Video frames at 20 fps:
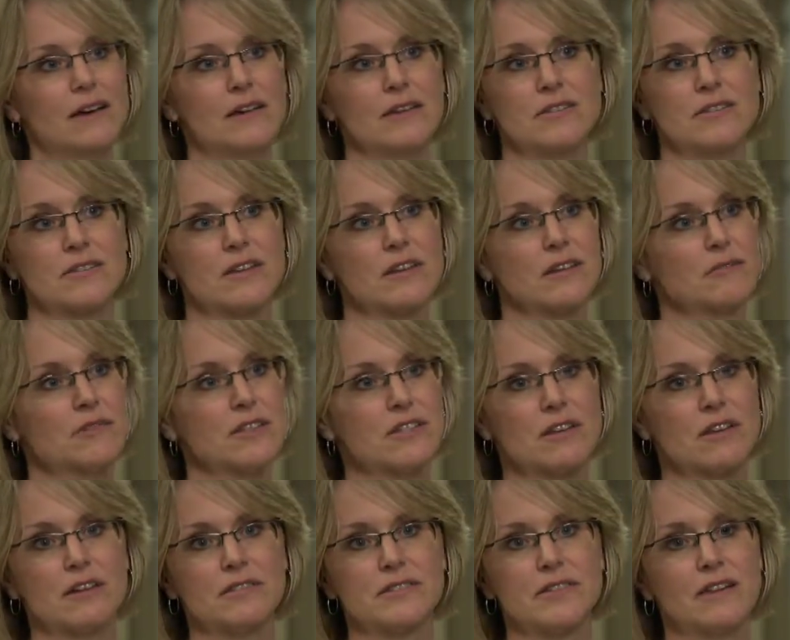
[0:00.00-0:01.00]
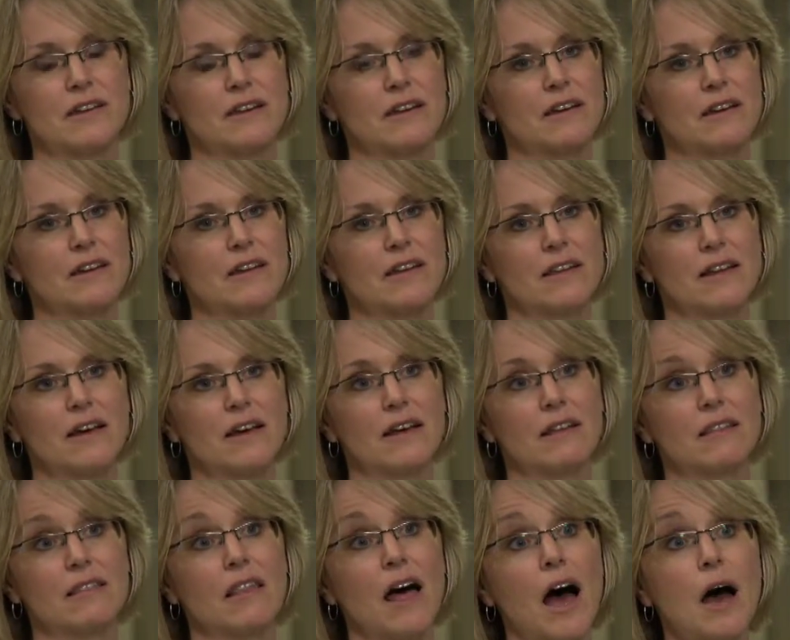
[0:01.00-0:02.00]
is going to result in
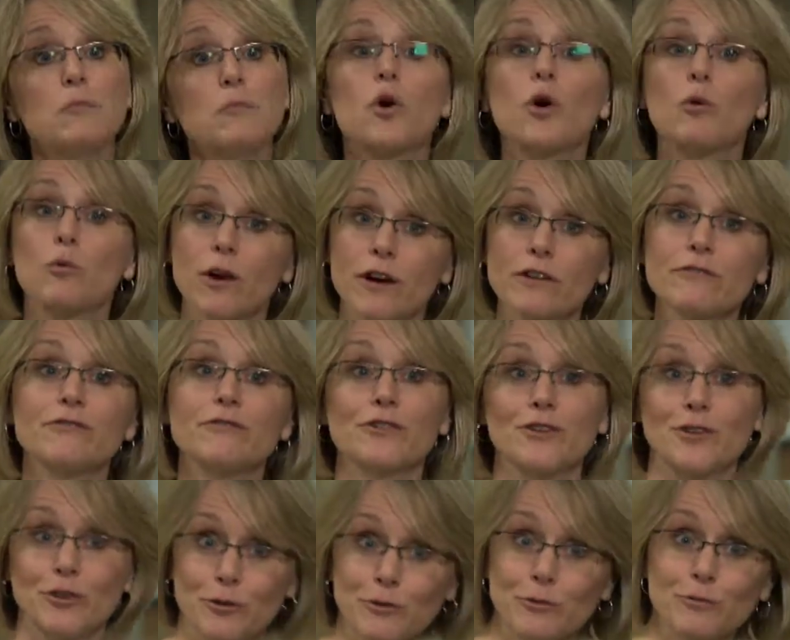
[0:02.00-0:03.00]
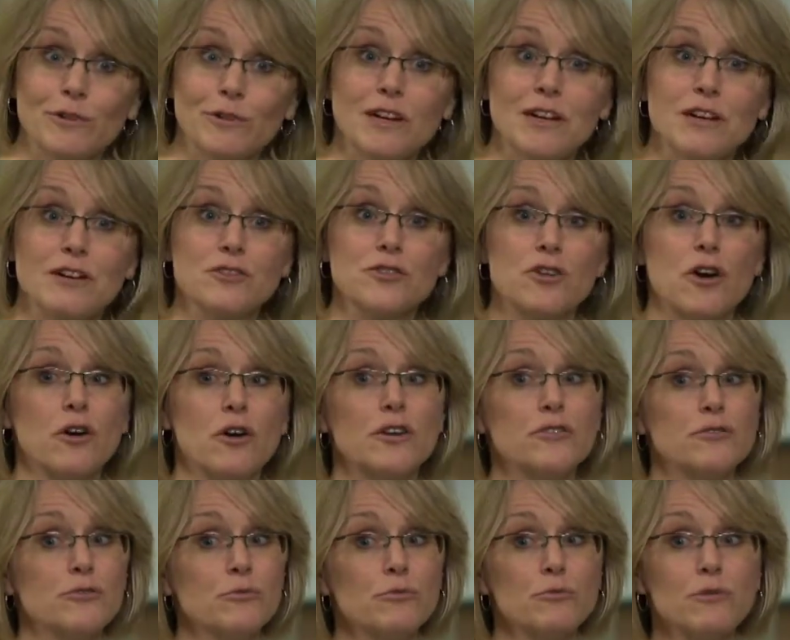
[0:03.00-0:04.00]
a lot more work for you. So
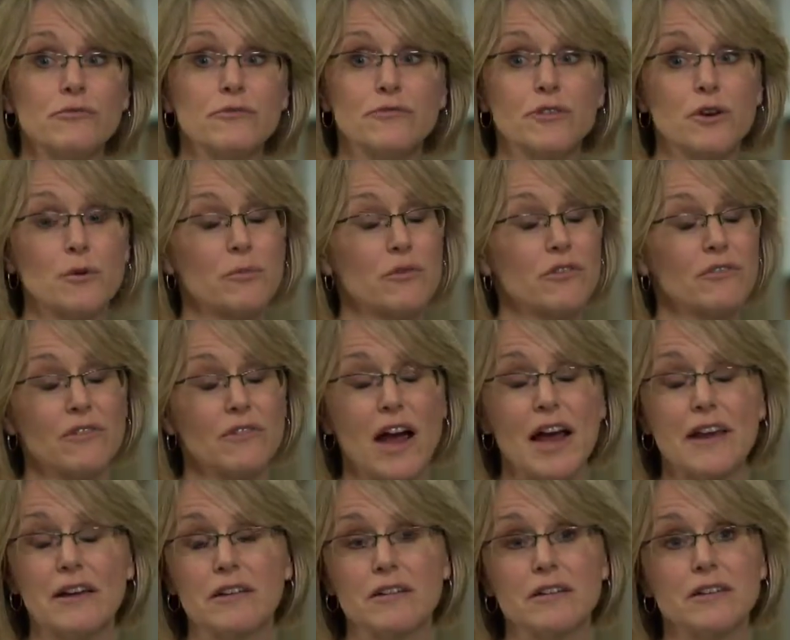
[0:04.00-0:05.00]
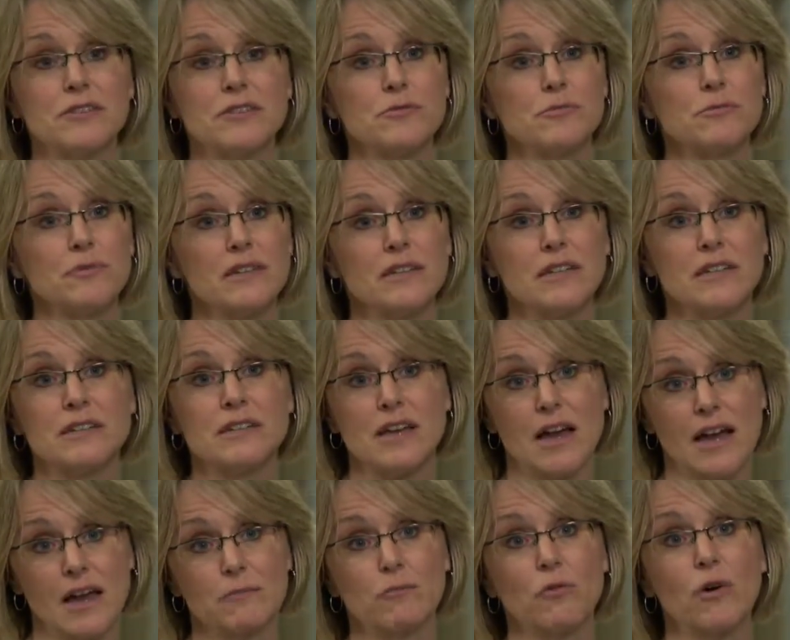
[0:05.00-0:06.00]
for a provider, it's really
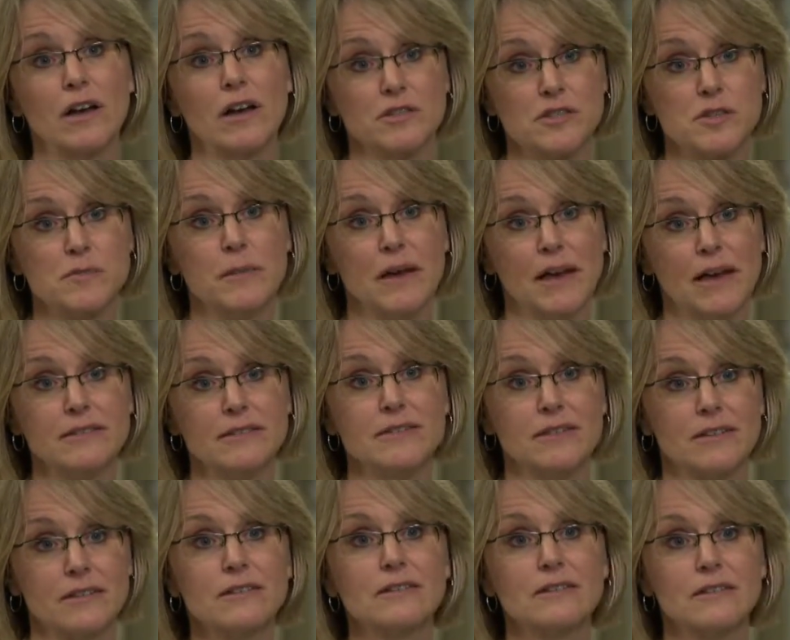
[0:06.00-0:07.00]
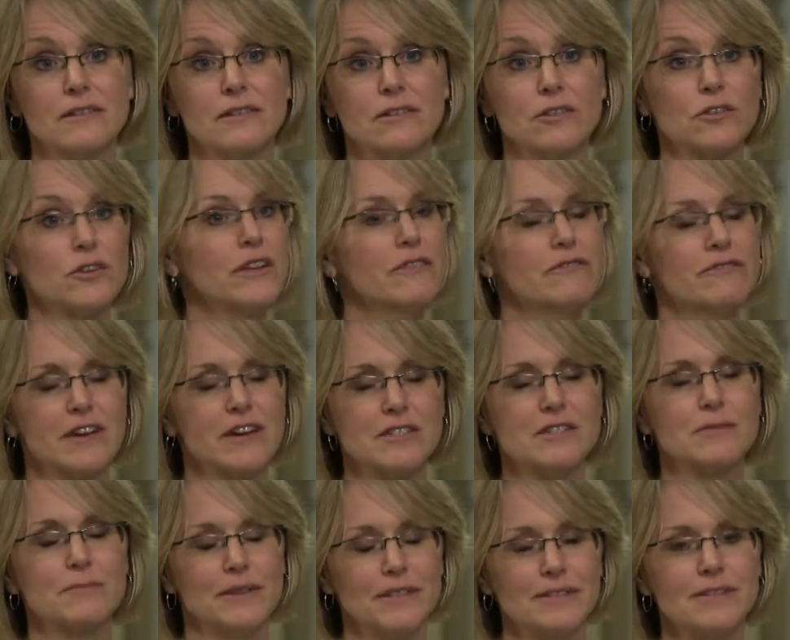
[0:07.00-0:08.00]
time well spent. Good
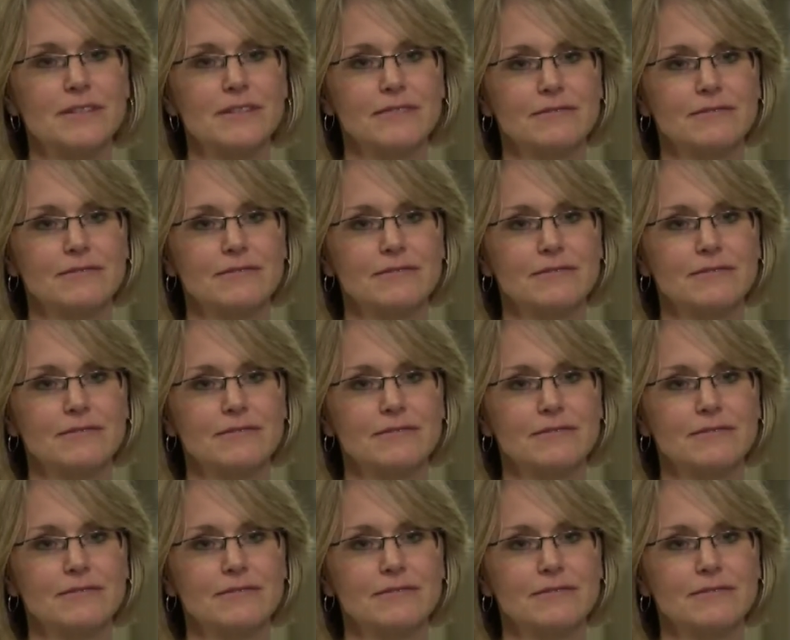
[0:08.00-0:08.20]
investment.